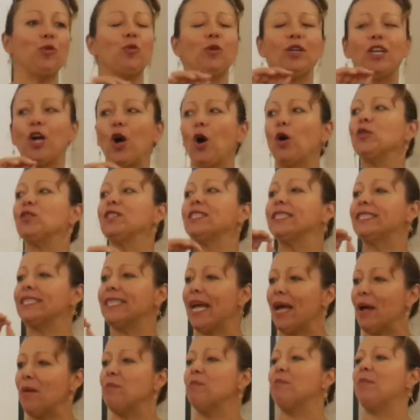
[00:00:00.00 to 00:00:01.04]
We go
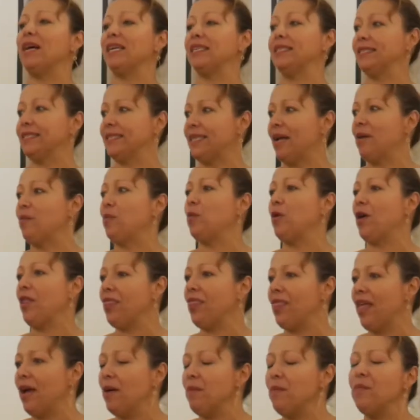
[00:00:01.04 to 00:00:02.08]
step by step with
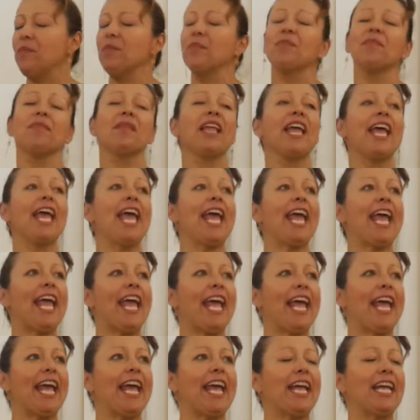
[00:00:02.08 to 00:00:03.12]
them.
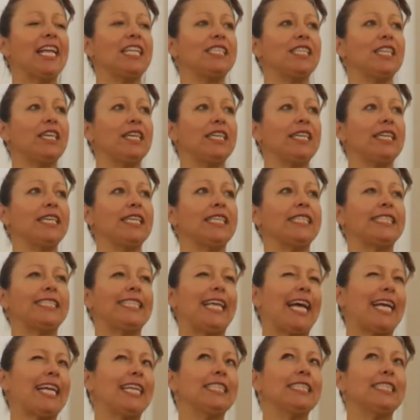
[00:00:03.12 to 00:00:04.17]
And
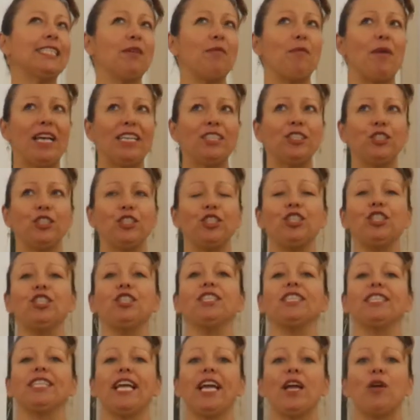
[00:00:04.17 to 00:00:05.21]
second semester,
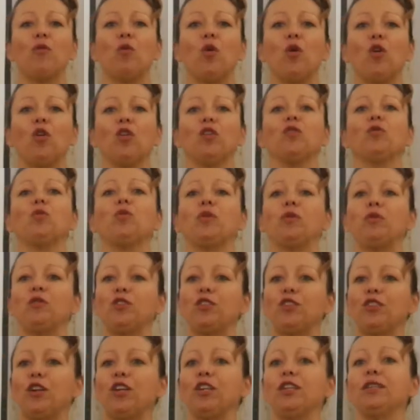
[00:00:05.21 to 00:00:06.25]
we will
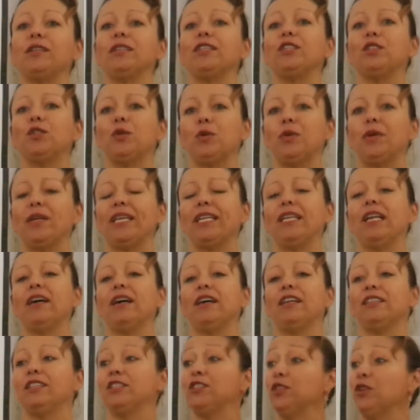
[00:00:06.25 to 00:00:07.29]
start doing
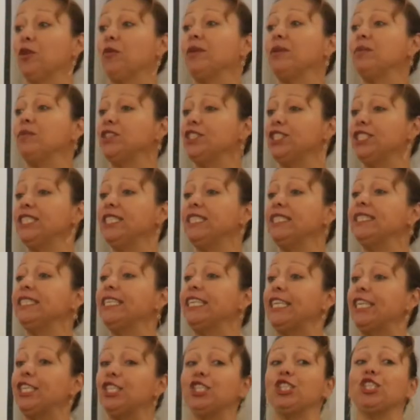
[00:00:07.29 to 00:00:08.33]
the sewing machines.
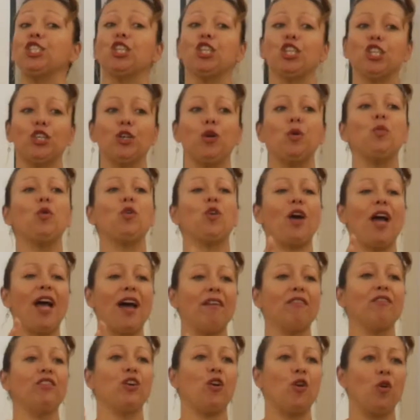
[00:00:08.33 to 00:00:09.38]
Each girl will
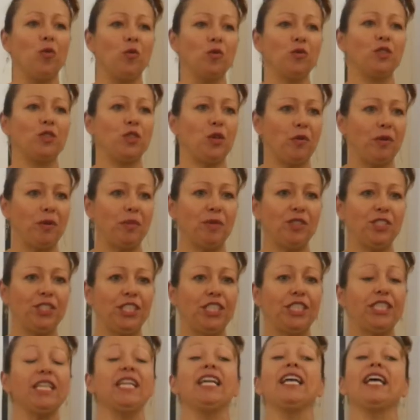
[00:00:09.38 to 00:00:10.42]
have their own sewing machine.